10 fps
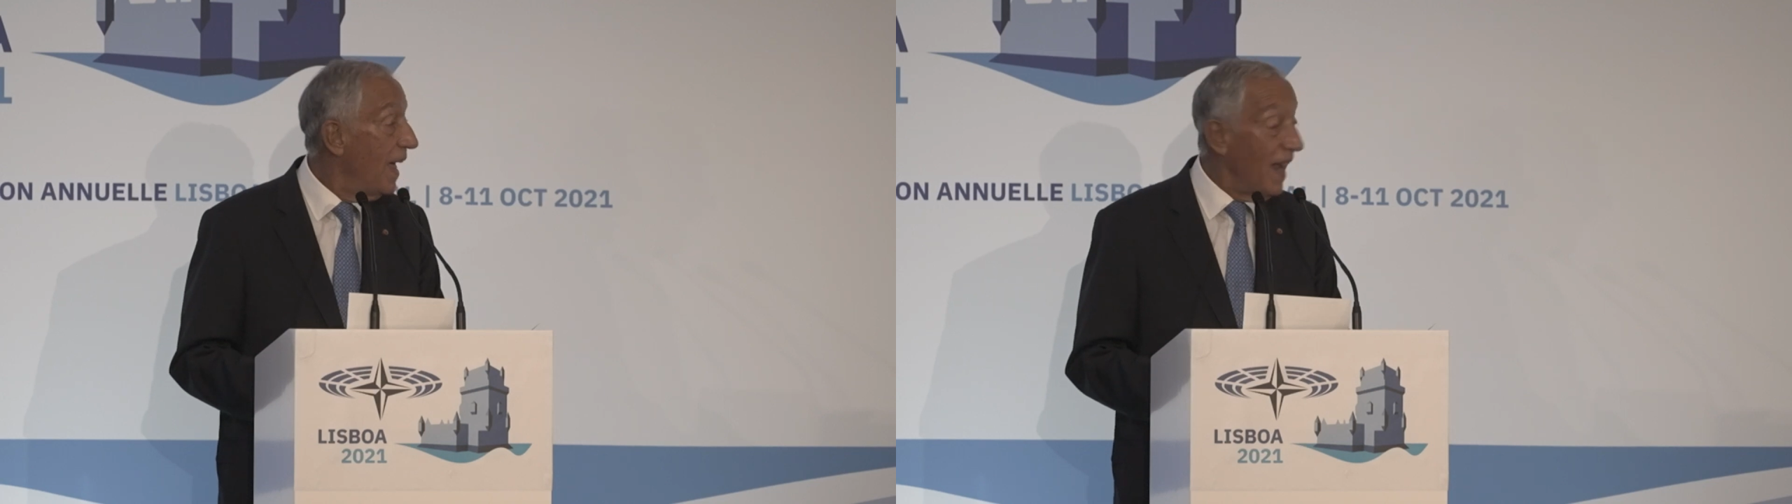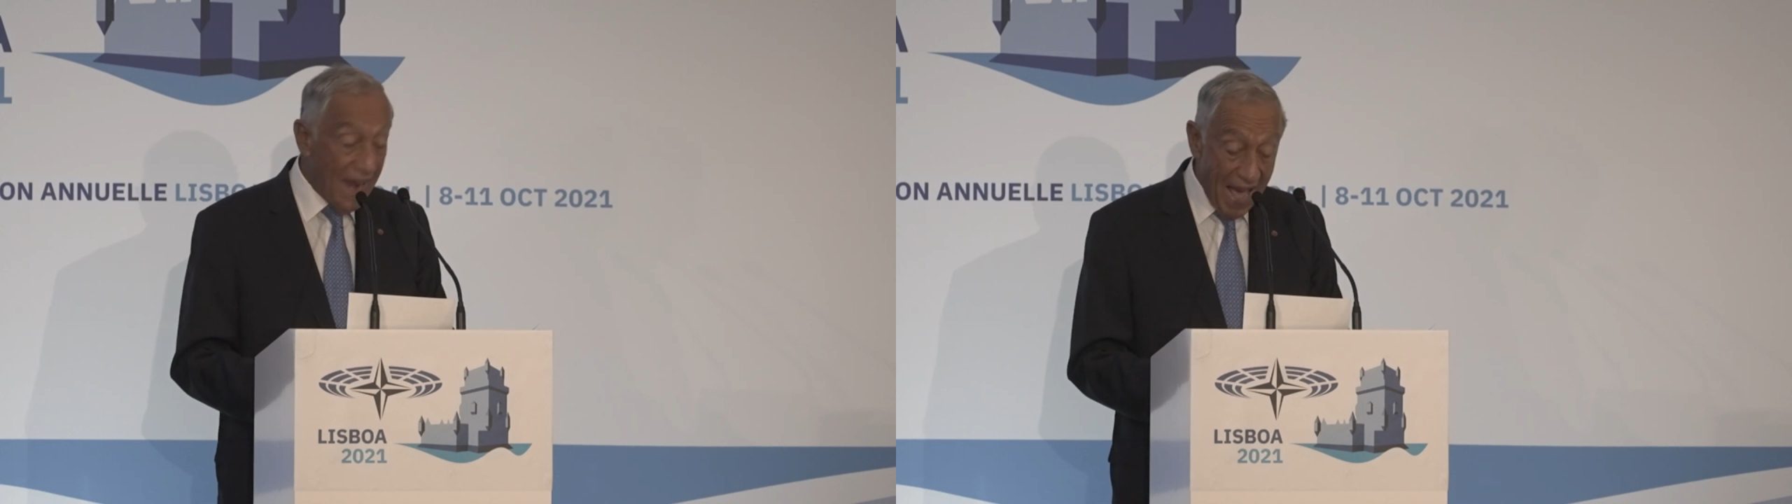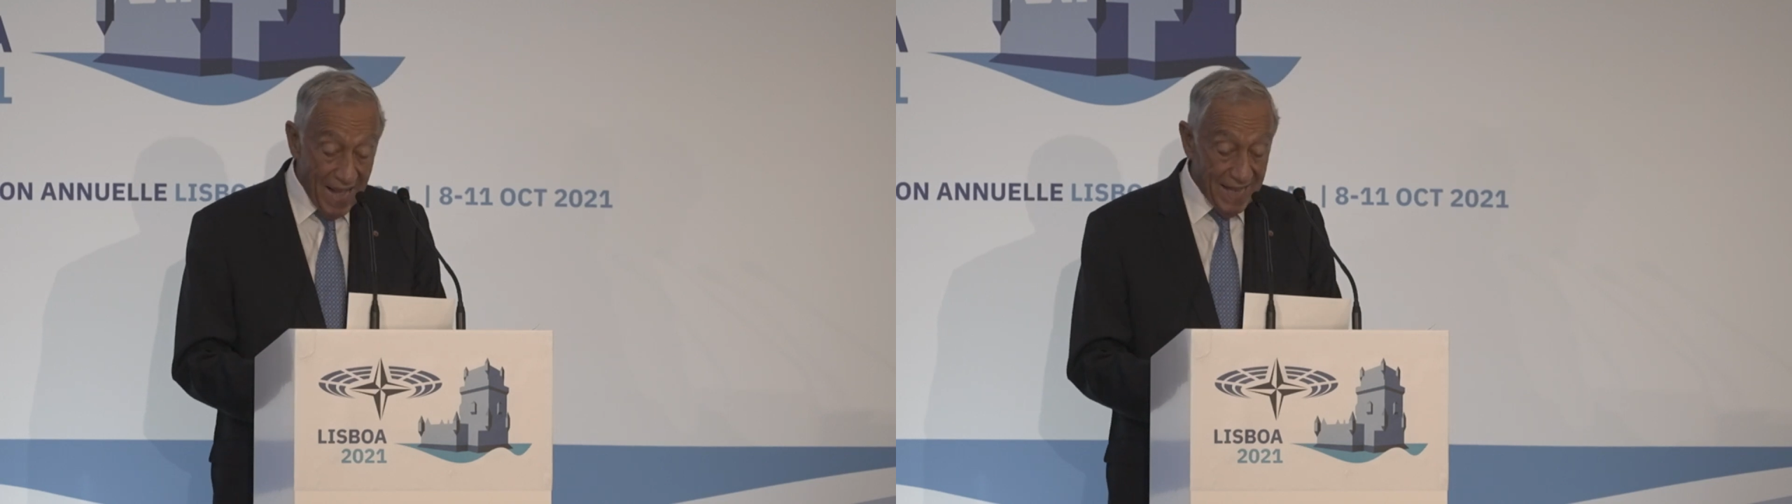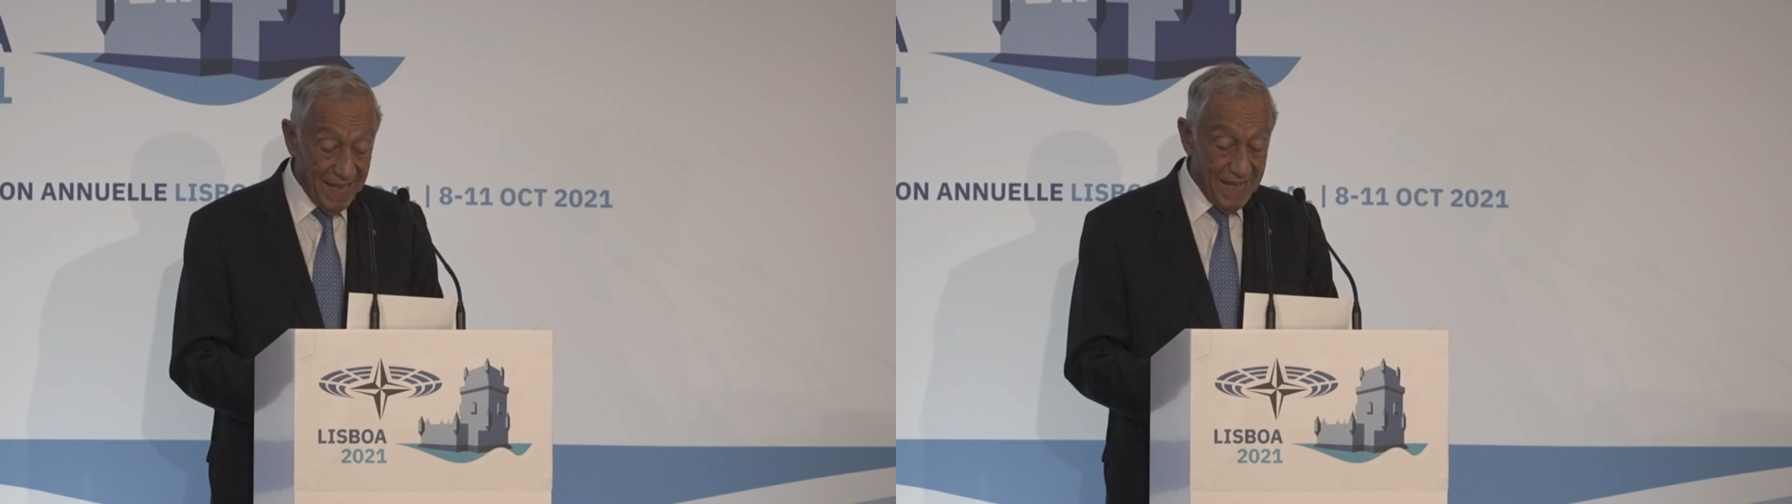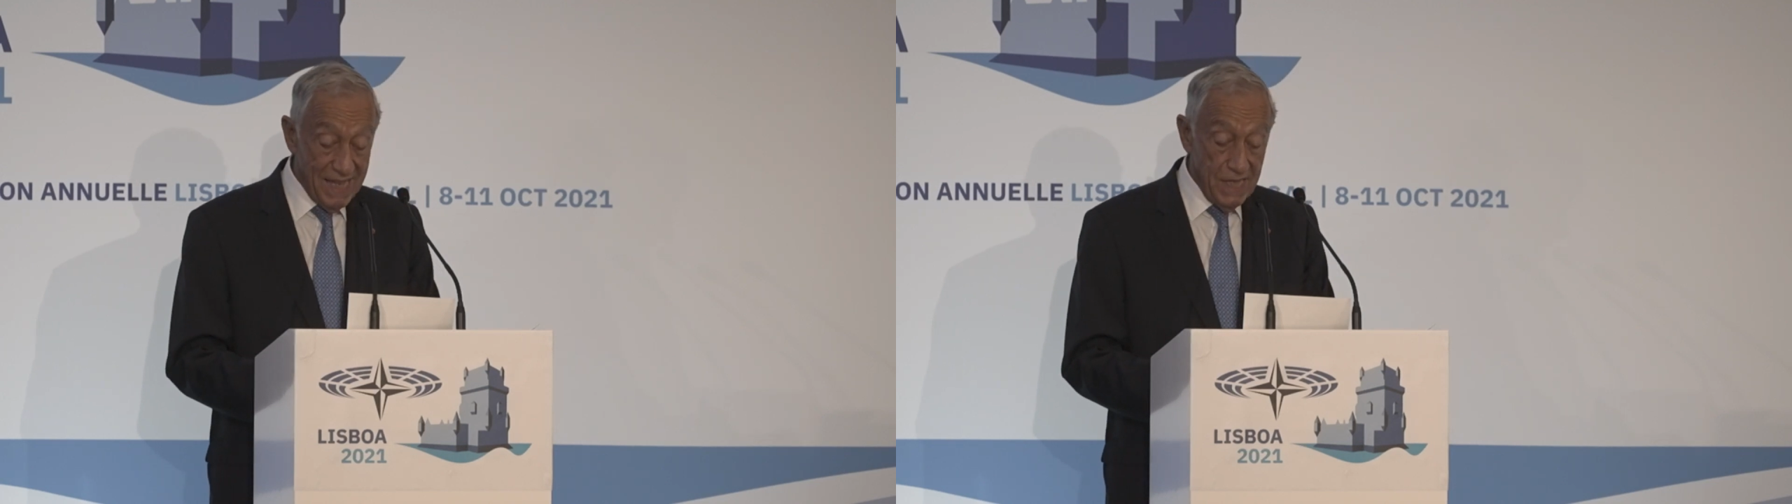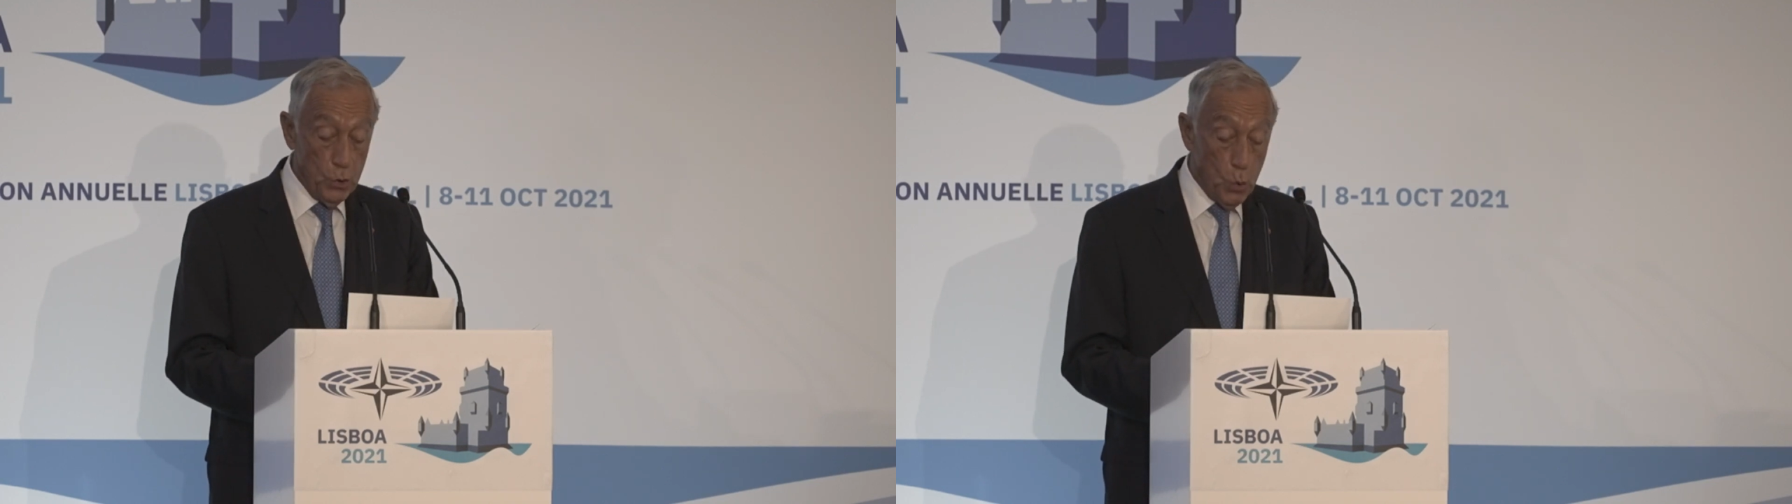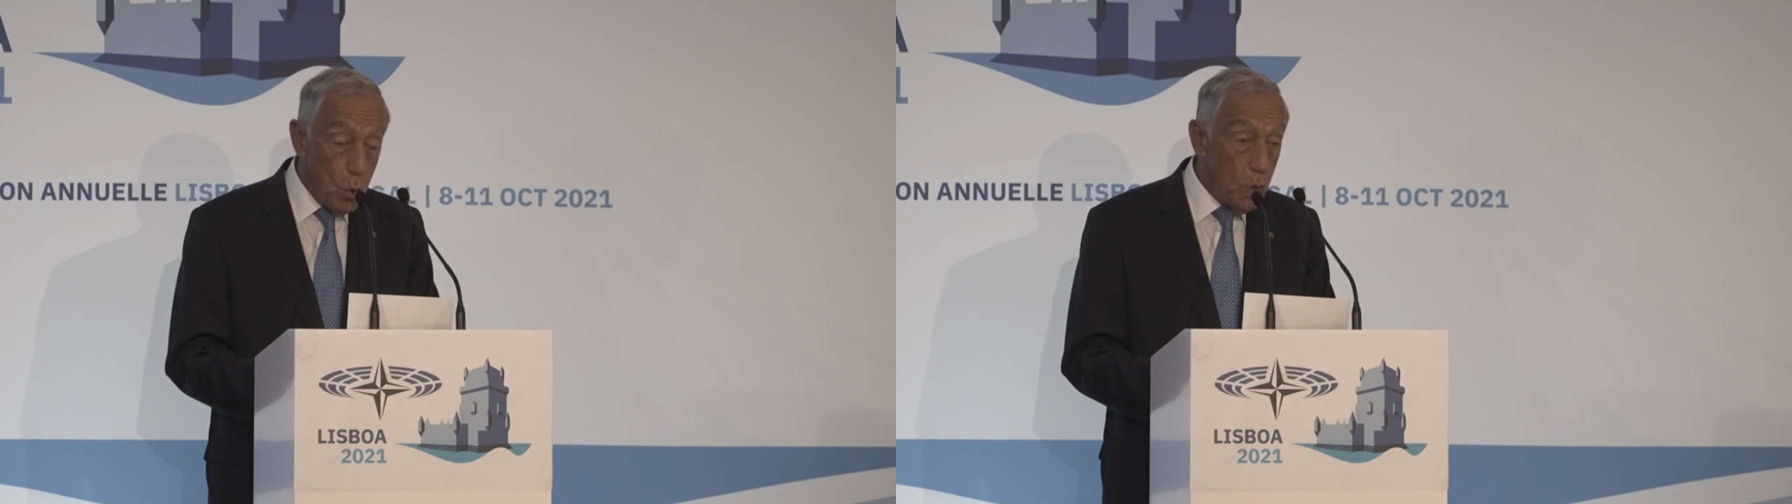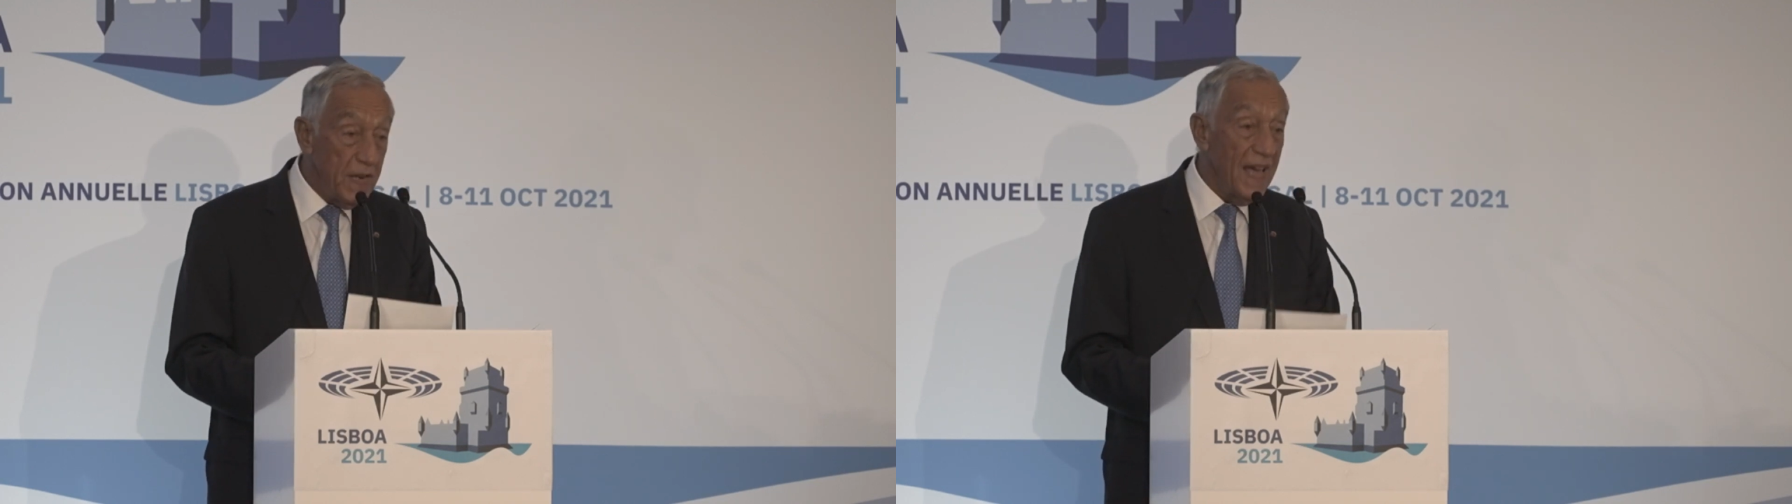ally in
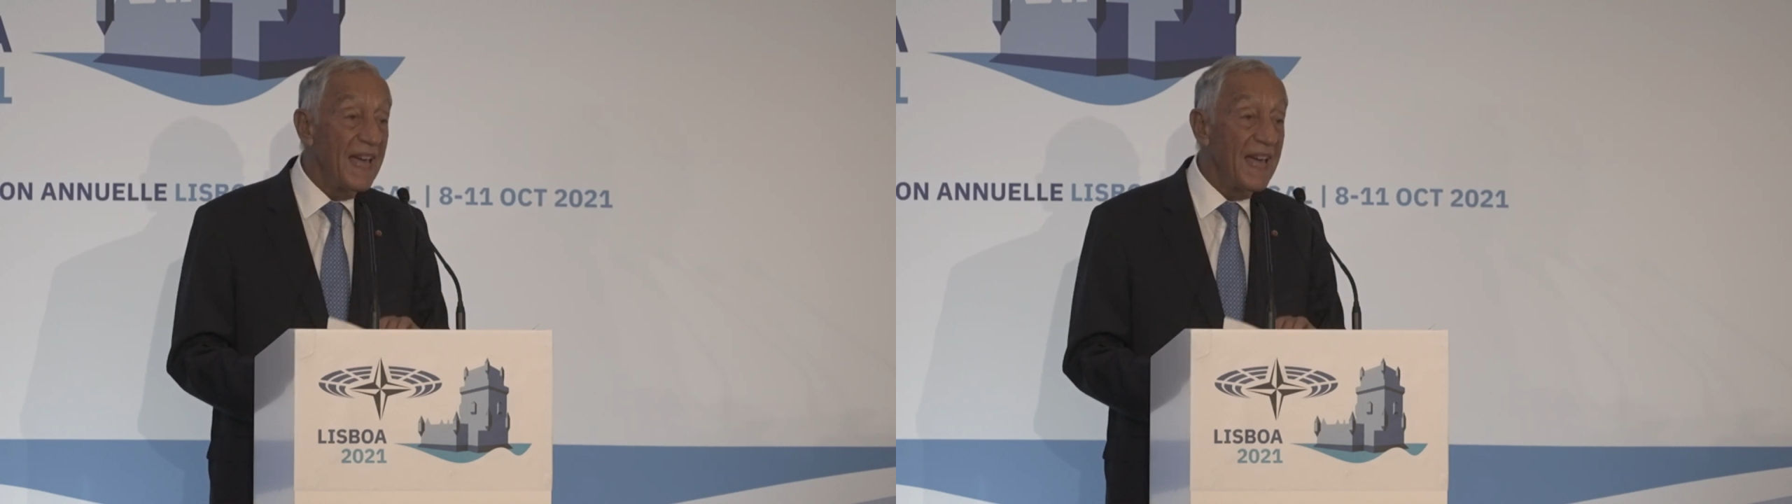good